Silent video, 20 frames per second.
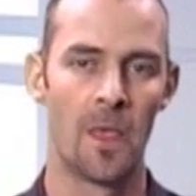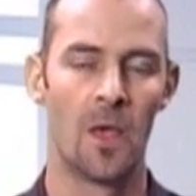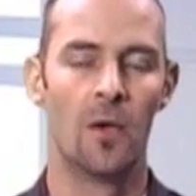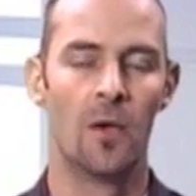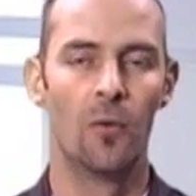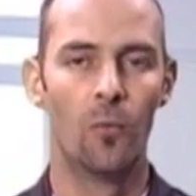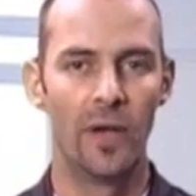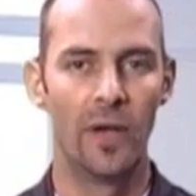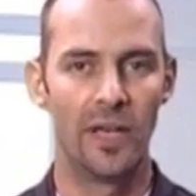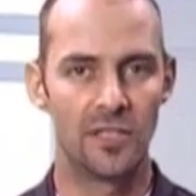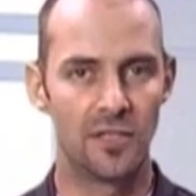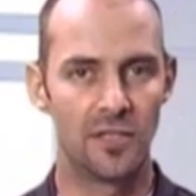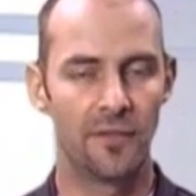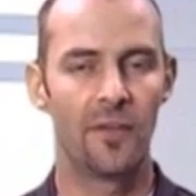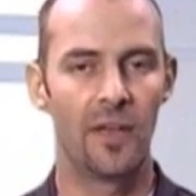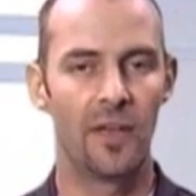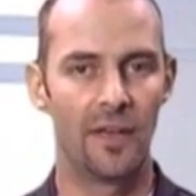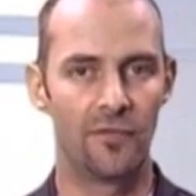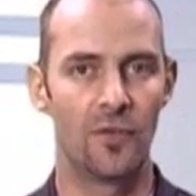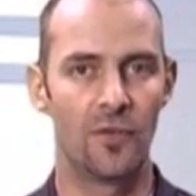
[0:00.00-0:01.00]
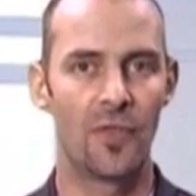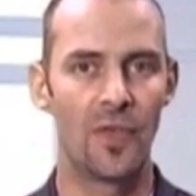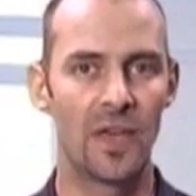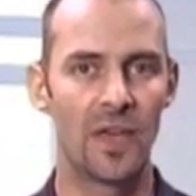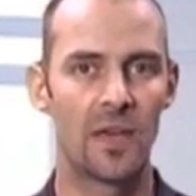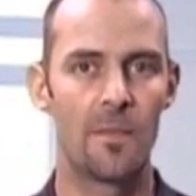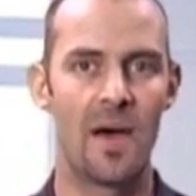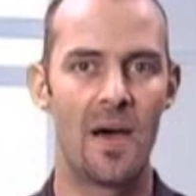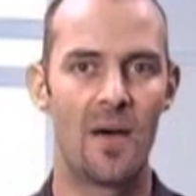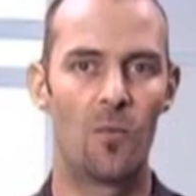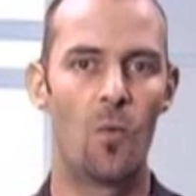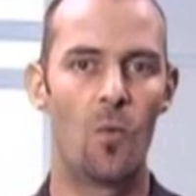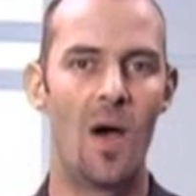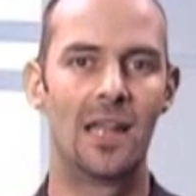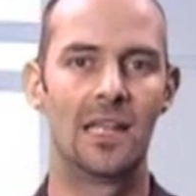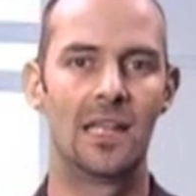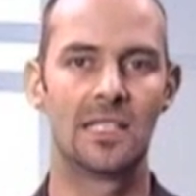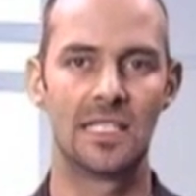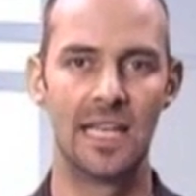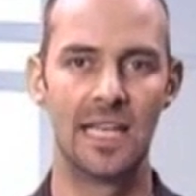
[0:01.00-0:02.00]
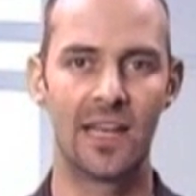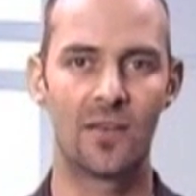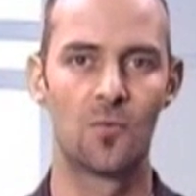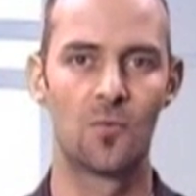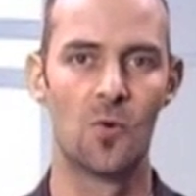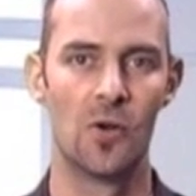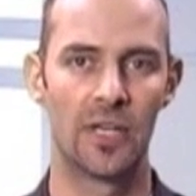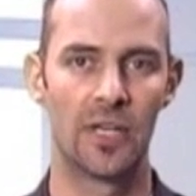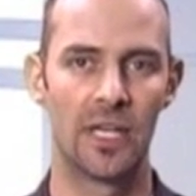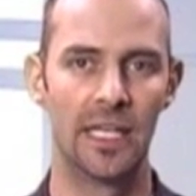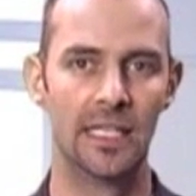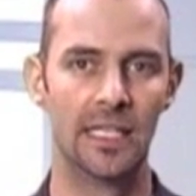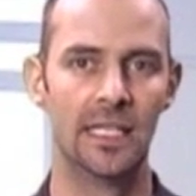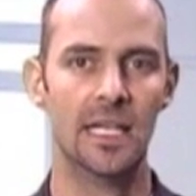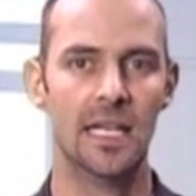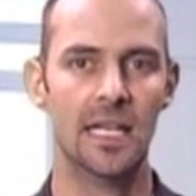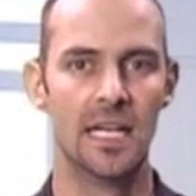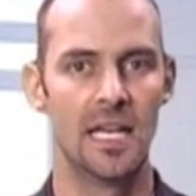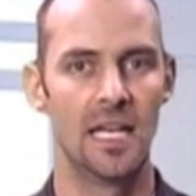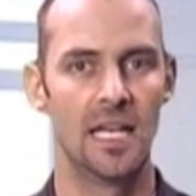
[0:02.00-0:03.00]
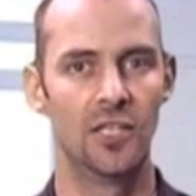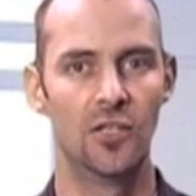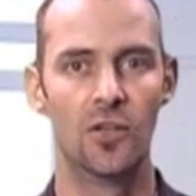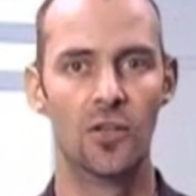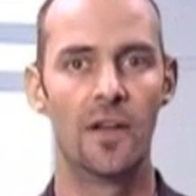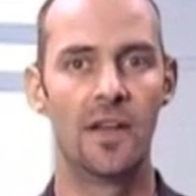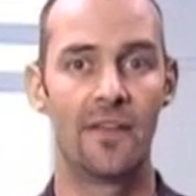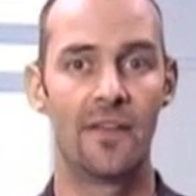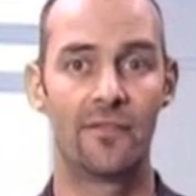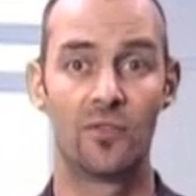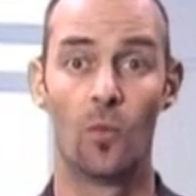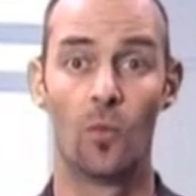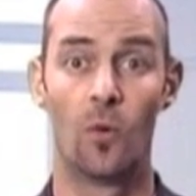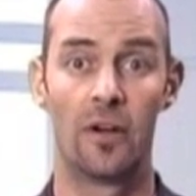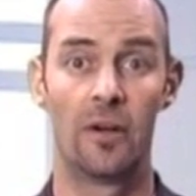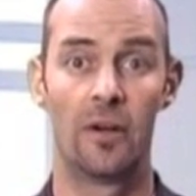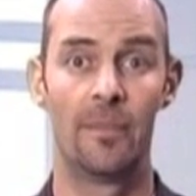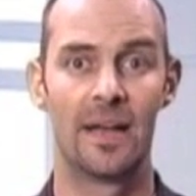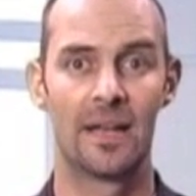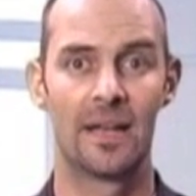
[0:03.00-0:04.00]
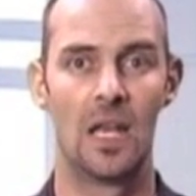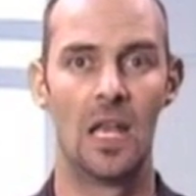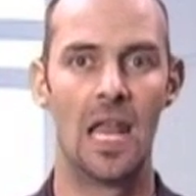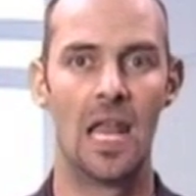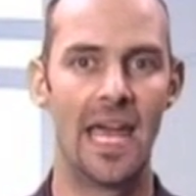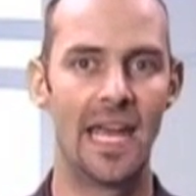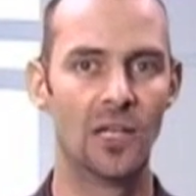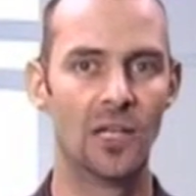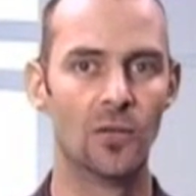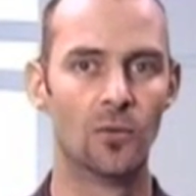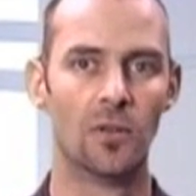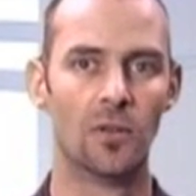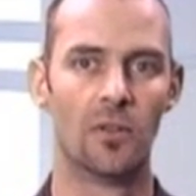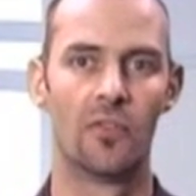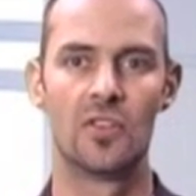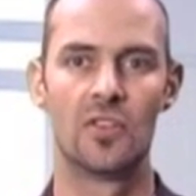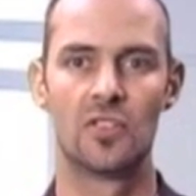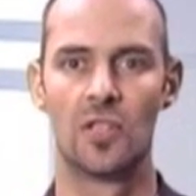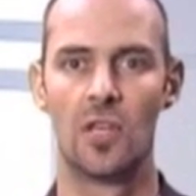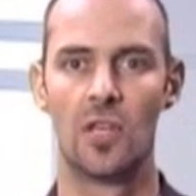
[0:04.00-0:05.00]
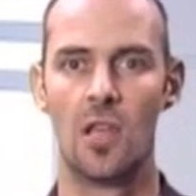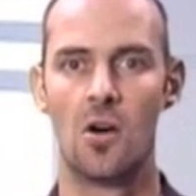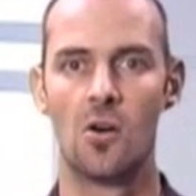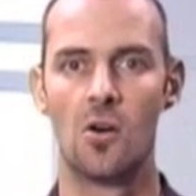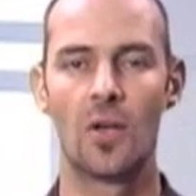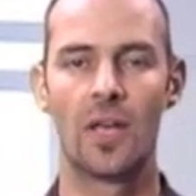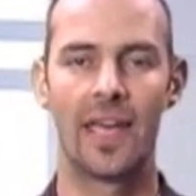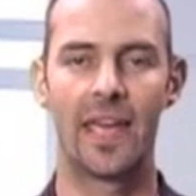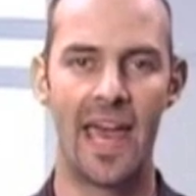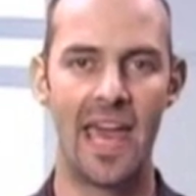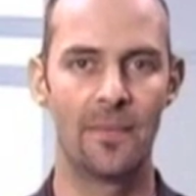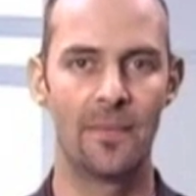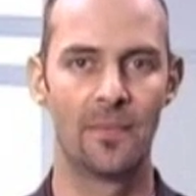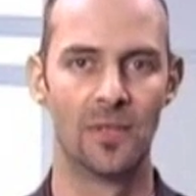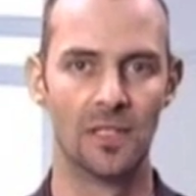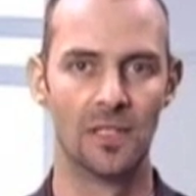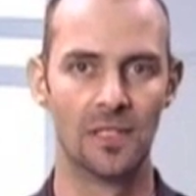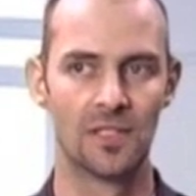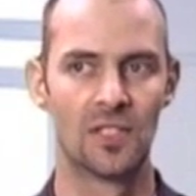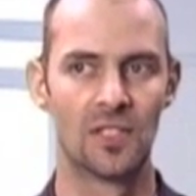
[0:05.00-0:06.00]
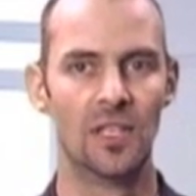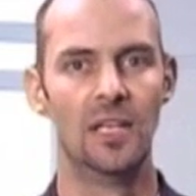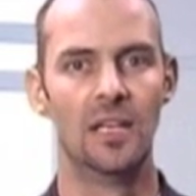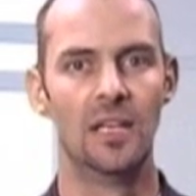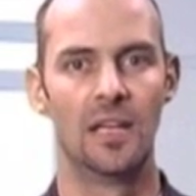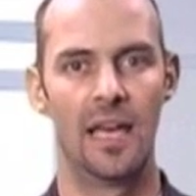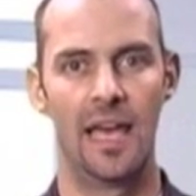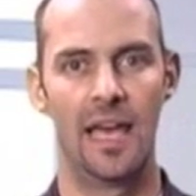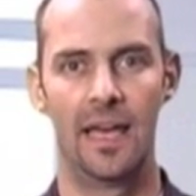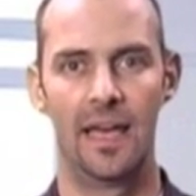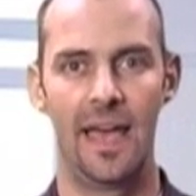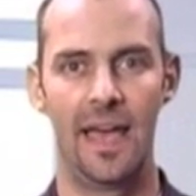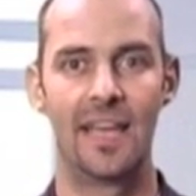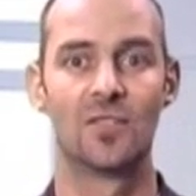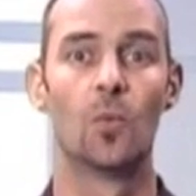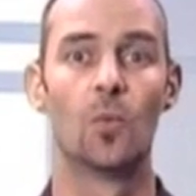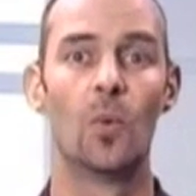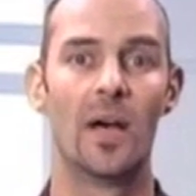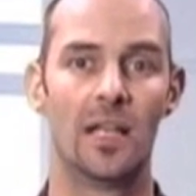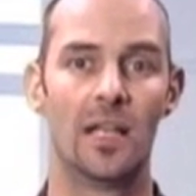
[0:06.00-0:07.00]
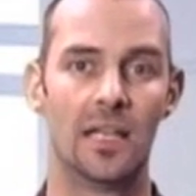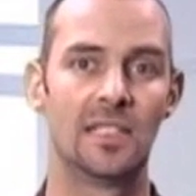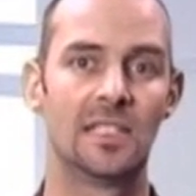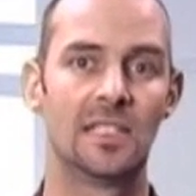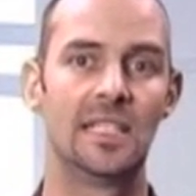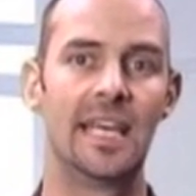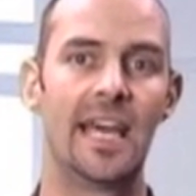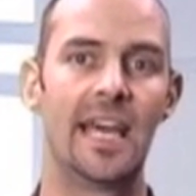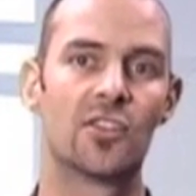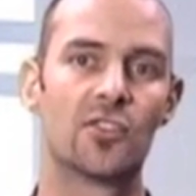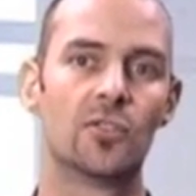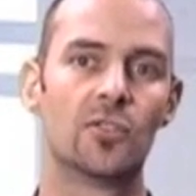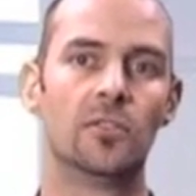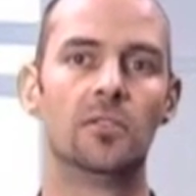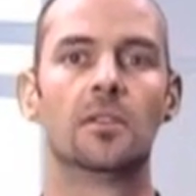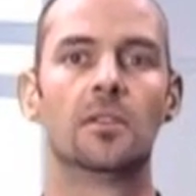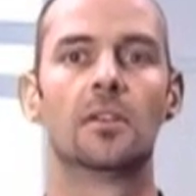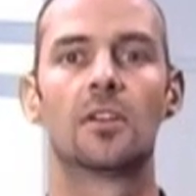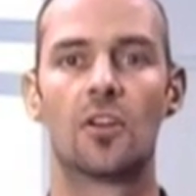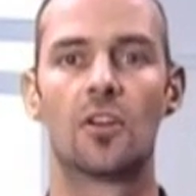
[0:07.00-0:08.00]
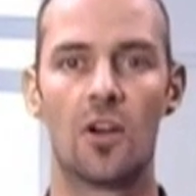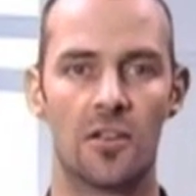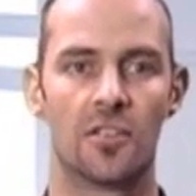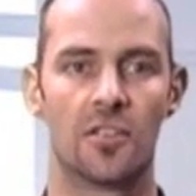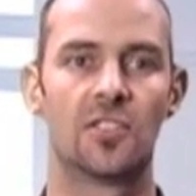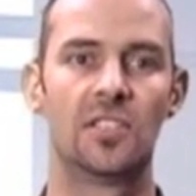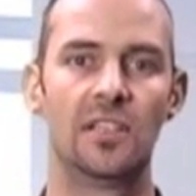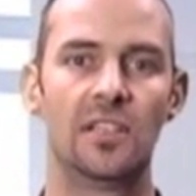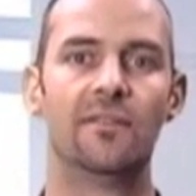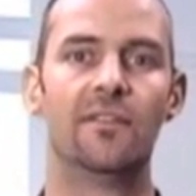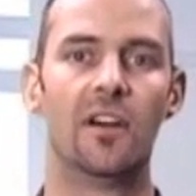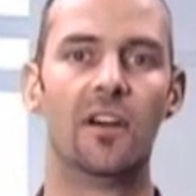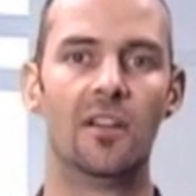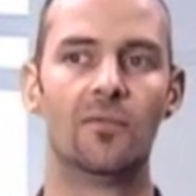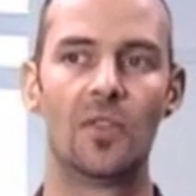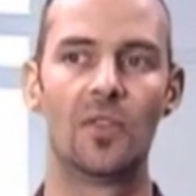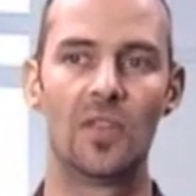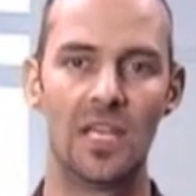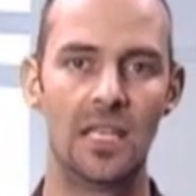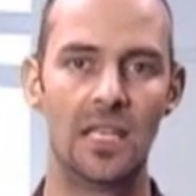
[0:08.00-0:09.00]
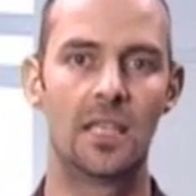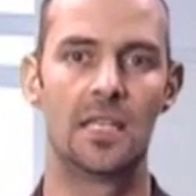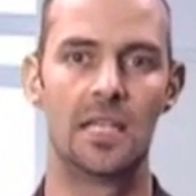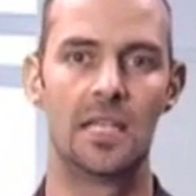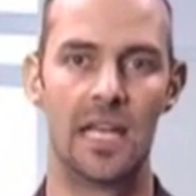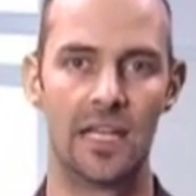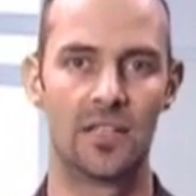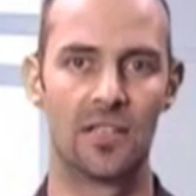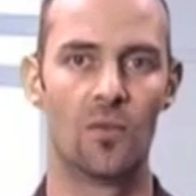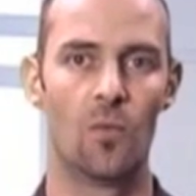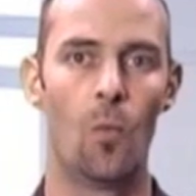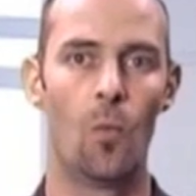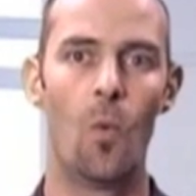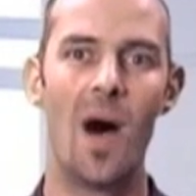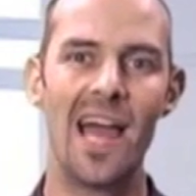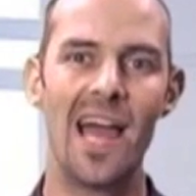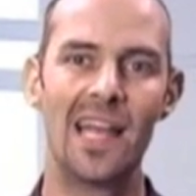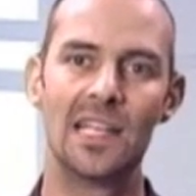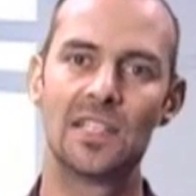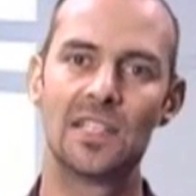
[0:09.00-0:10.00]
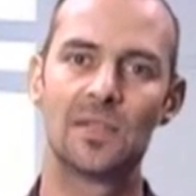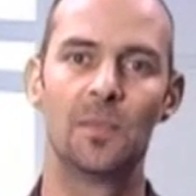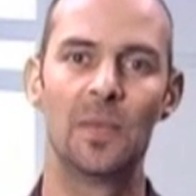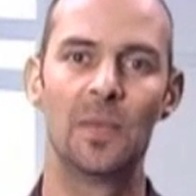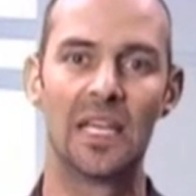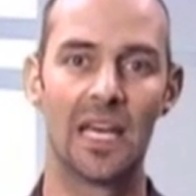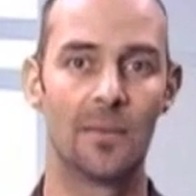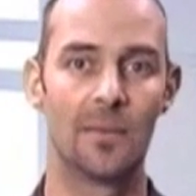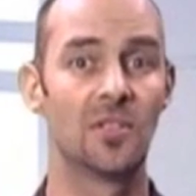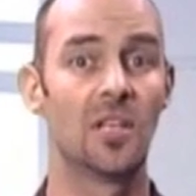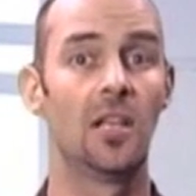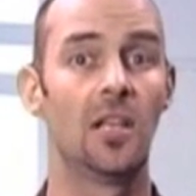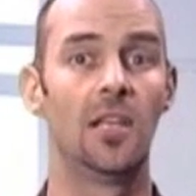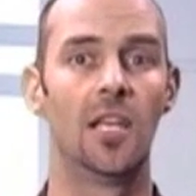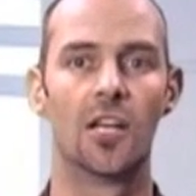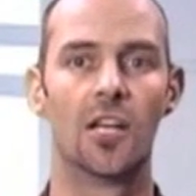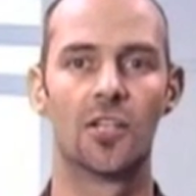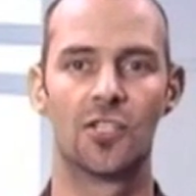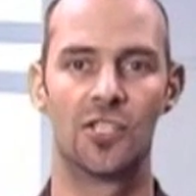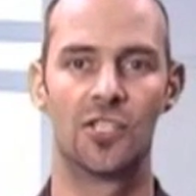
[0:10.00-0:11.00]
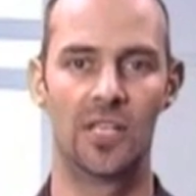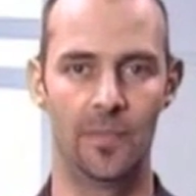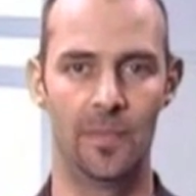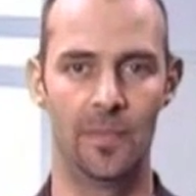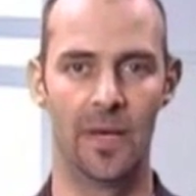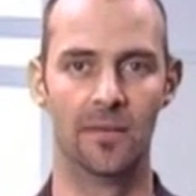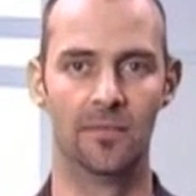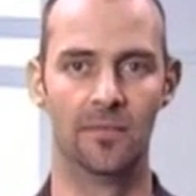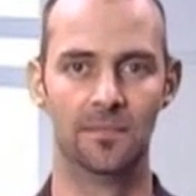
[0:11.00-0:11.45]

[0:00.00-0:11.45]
Whereas if, if you think about wireless networking, you don't have to worry about laying all of those long cables uh, as well as the actual costs involved with Ethernet. Wireless becomes a lot cheaper.